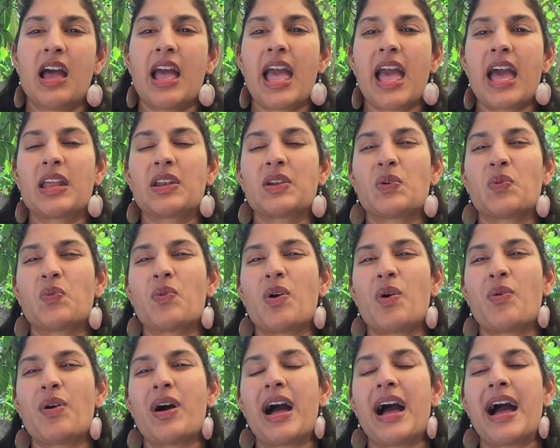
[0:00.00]
And
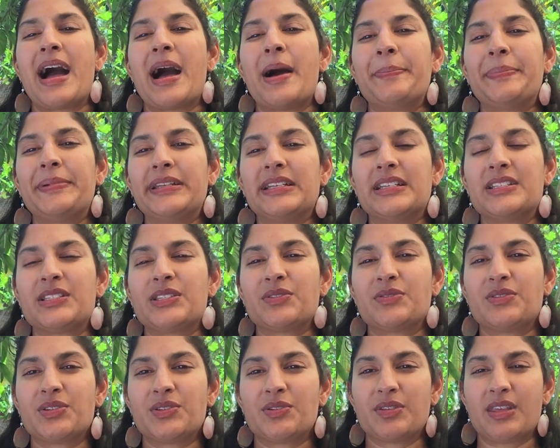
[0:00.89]
what will happen as
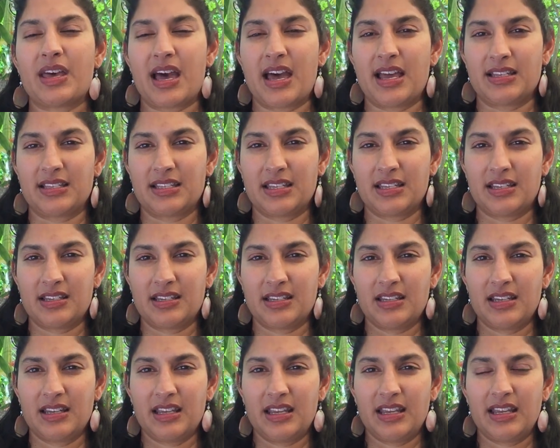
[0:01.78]
you do that
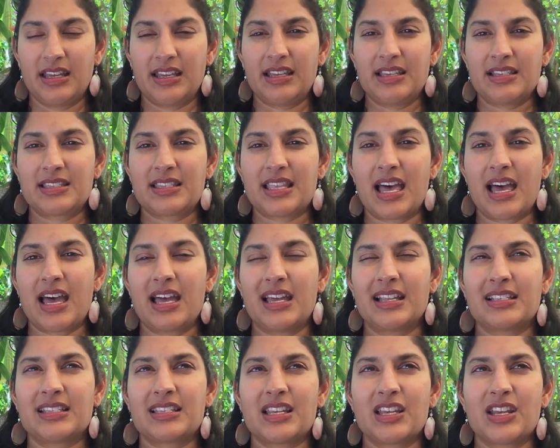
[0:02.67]
is
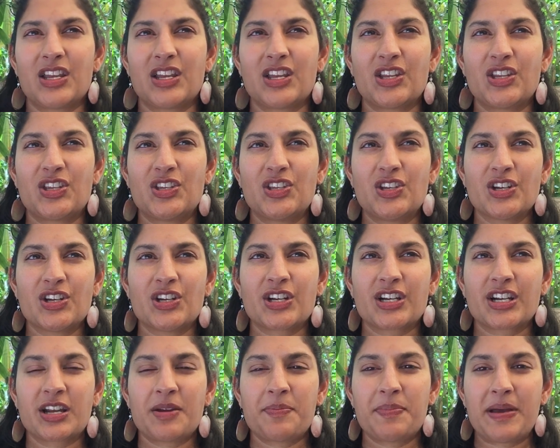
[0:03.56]
that
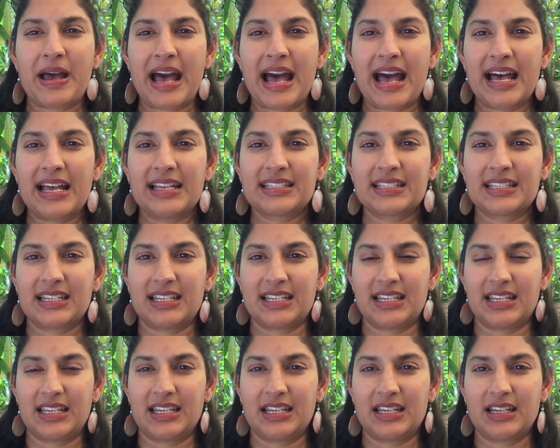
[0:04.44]
your
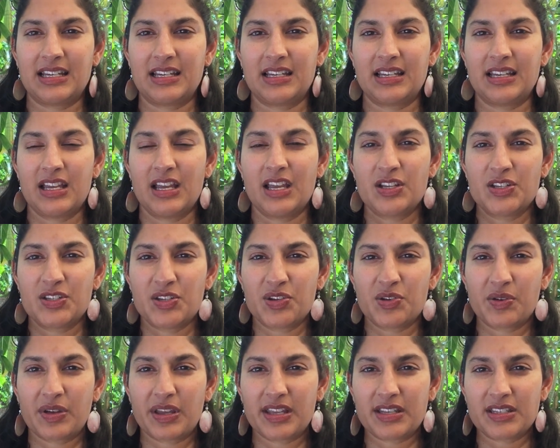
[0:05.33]
capacity
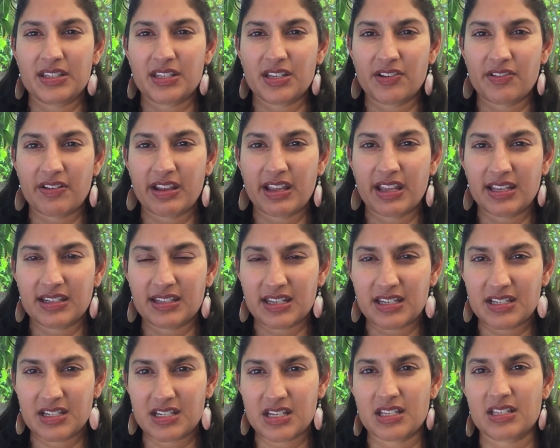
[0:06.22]
to integrate and
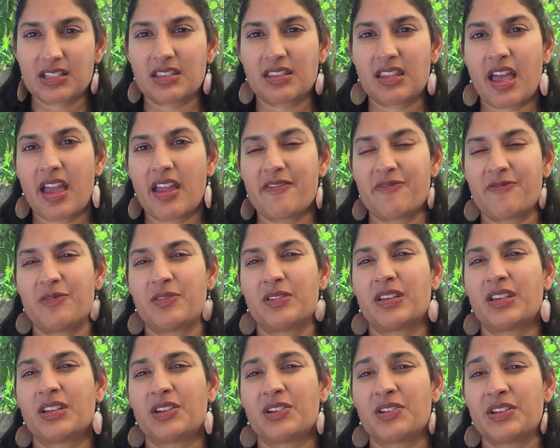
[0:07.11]
digest life will
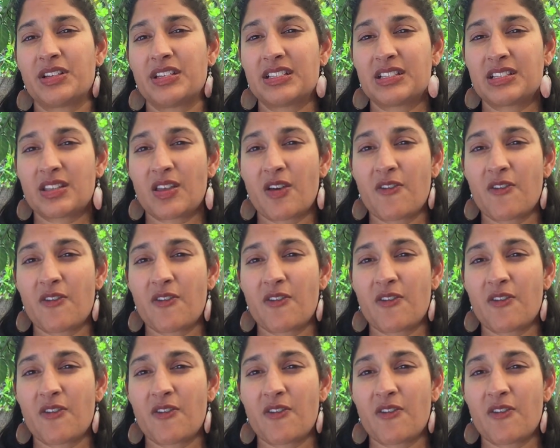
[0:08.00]
increase